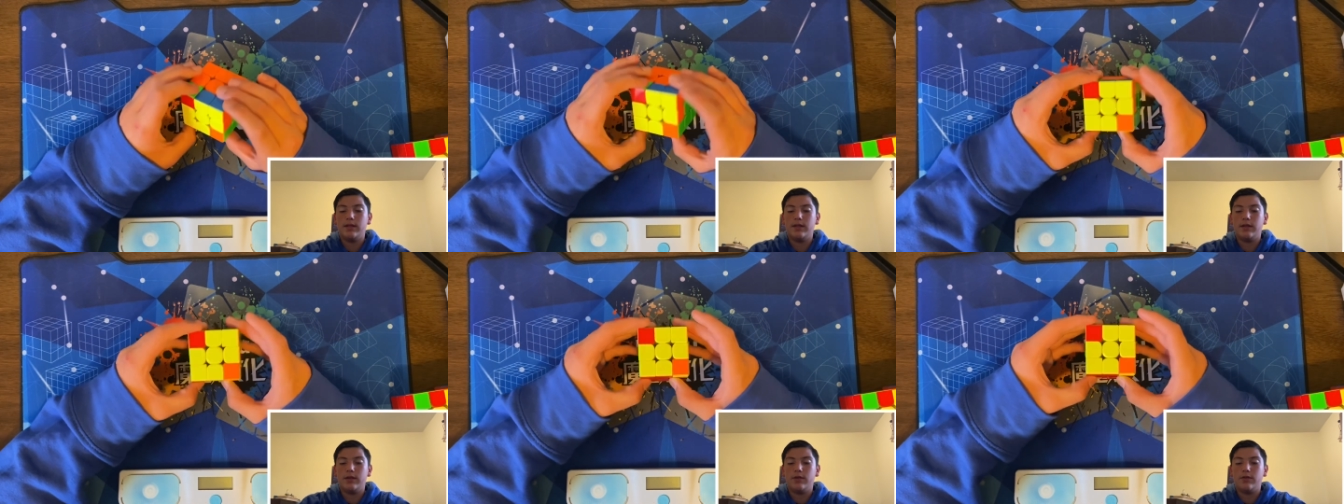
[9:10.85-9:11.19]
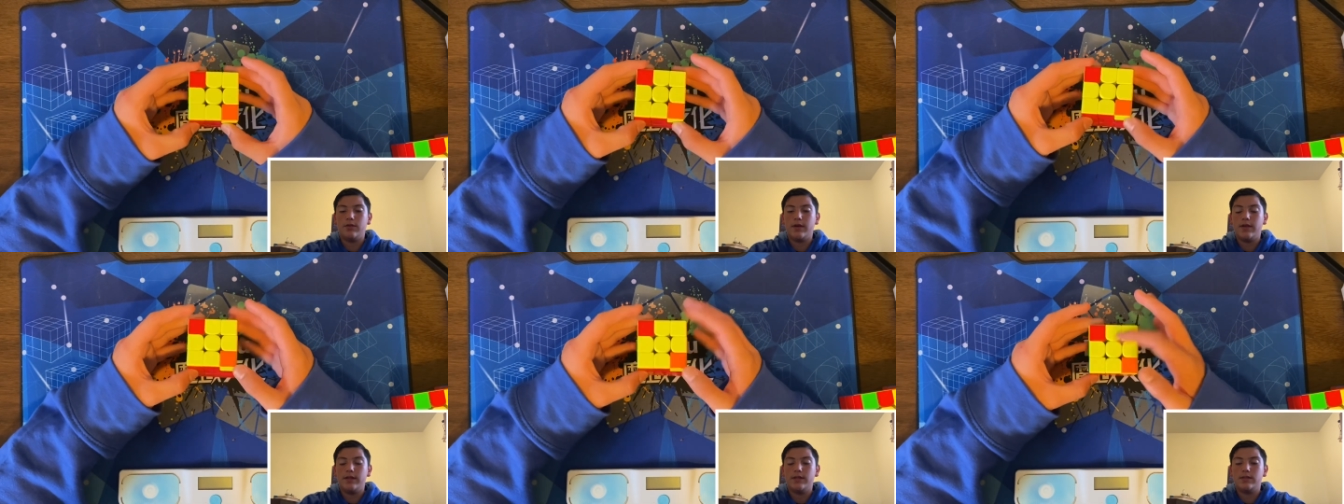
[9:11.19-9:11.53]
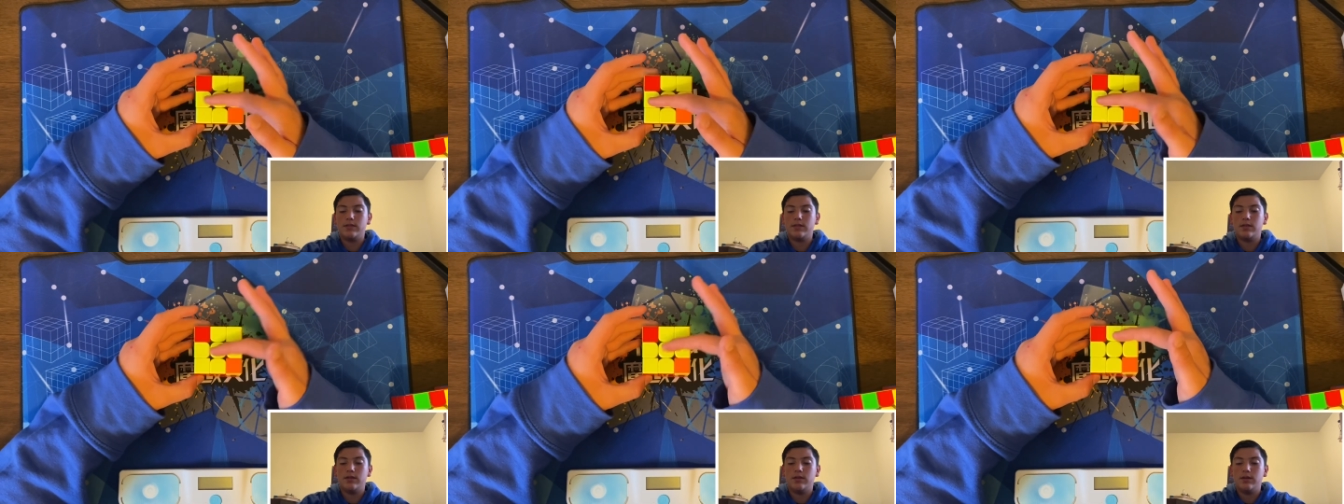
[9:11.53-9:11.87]
and then it
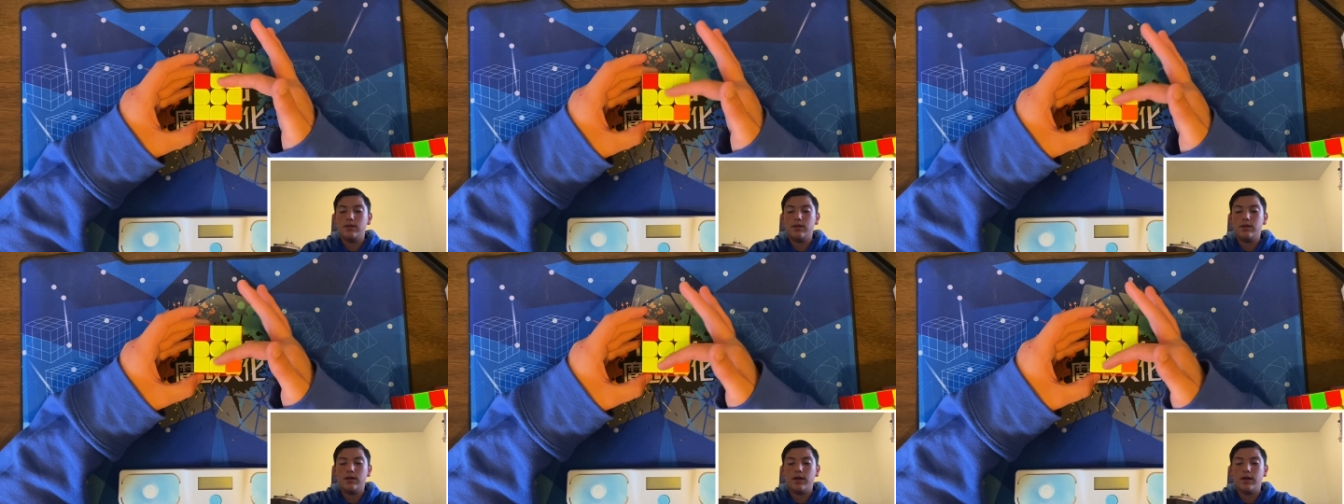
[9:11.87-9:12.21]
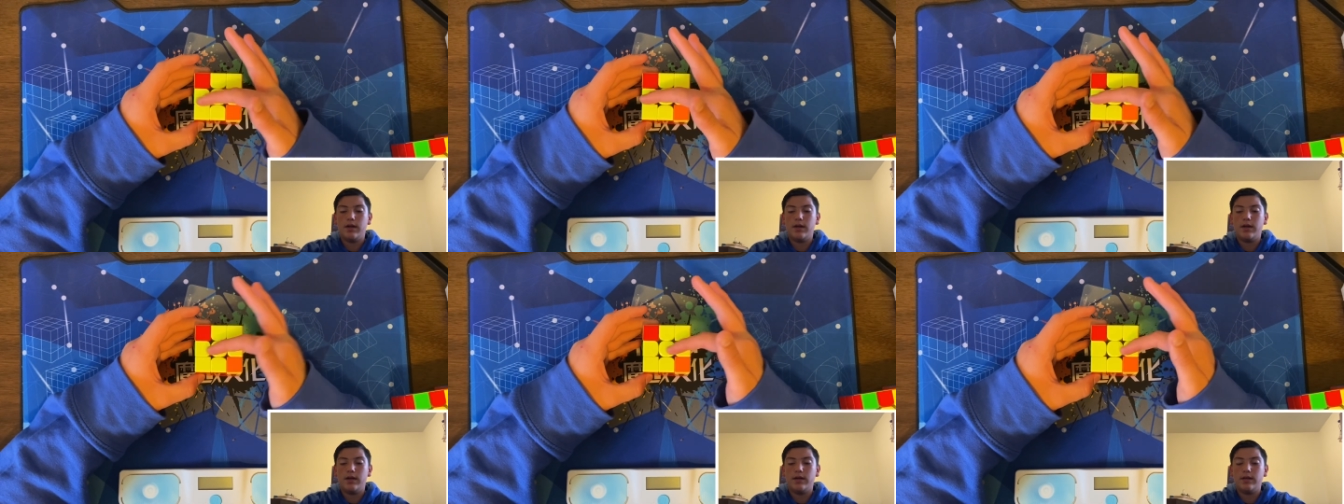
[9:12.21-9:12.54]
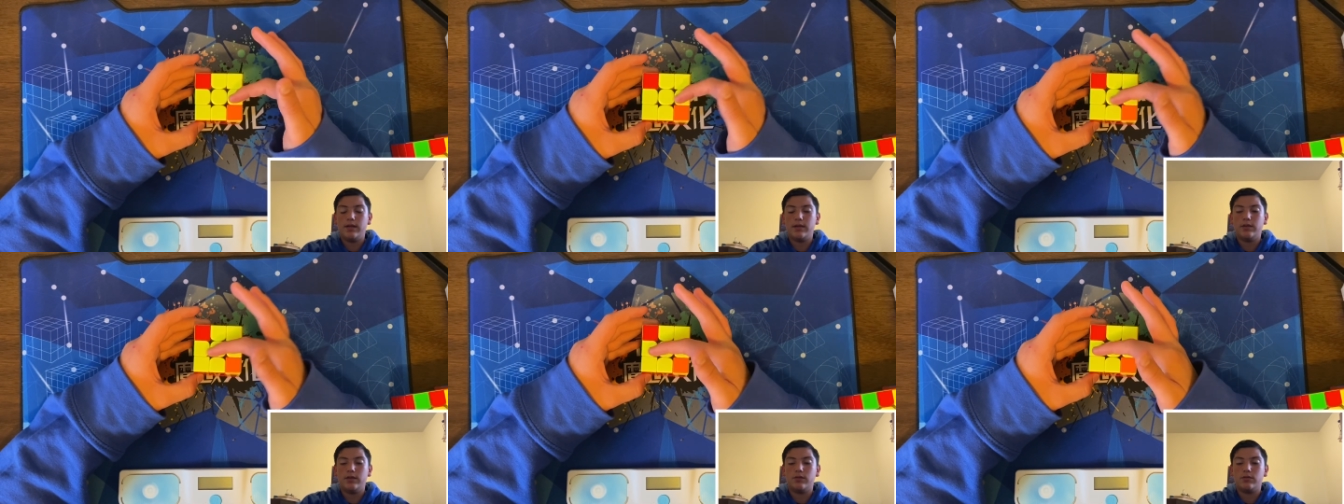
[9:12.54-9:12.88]
creates
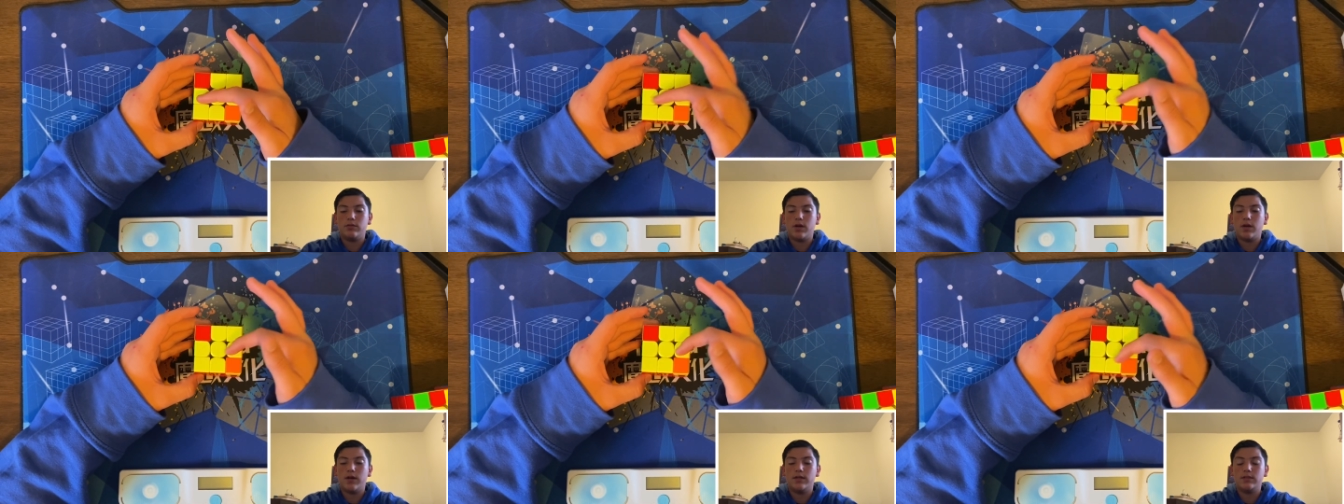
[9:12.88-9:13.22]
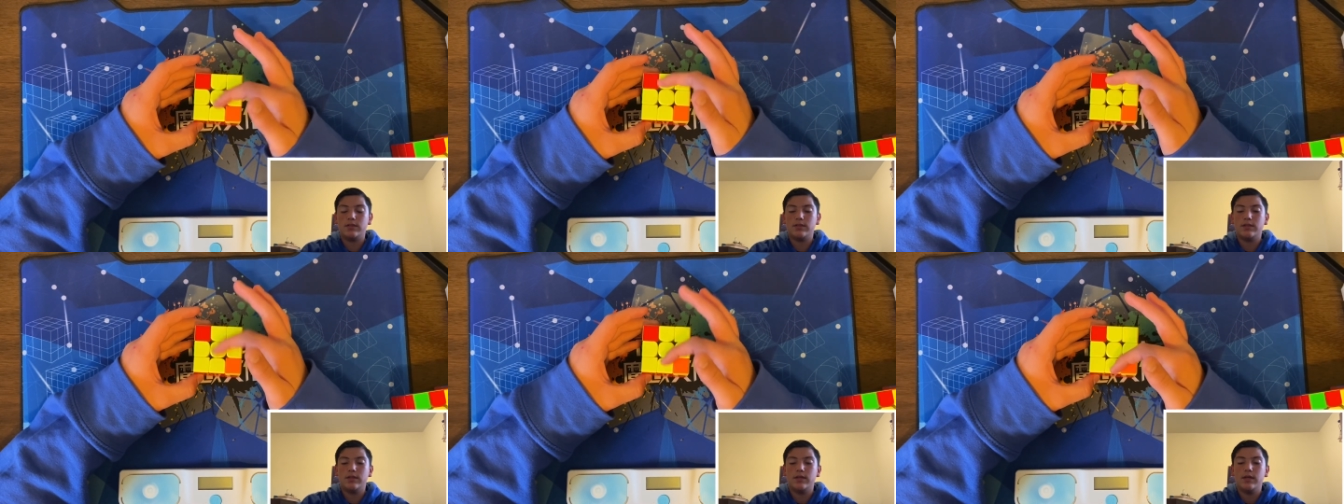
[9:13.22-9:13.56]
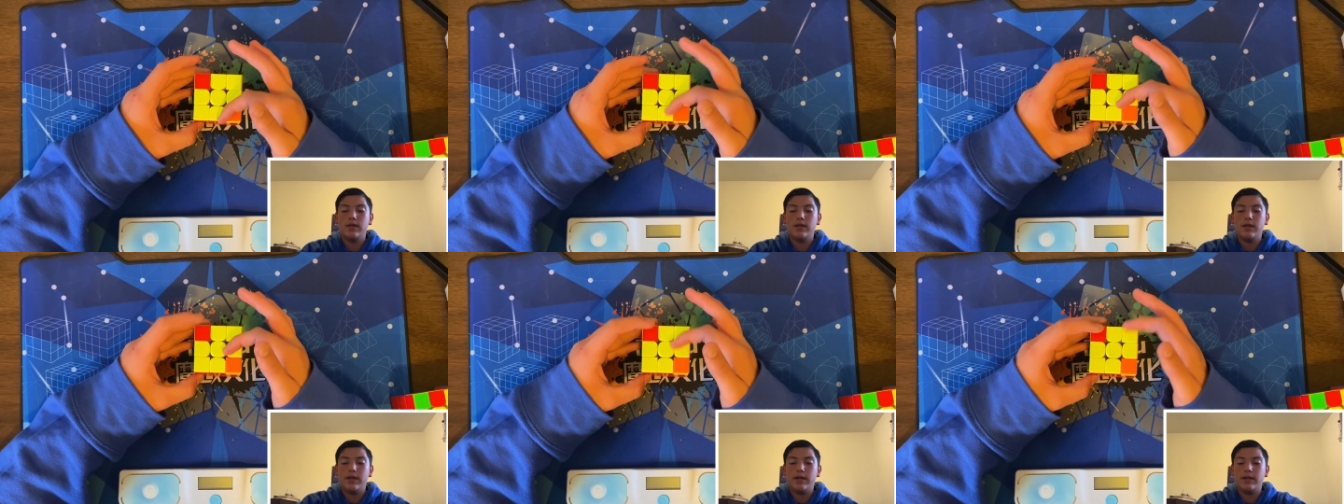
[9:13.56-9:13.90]
a yellow cross.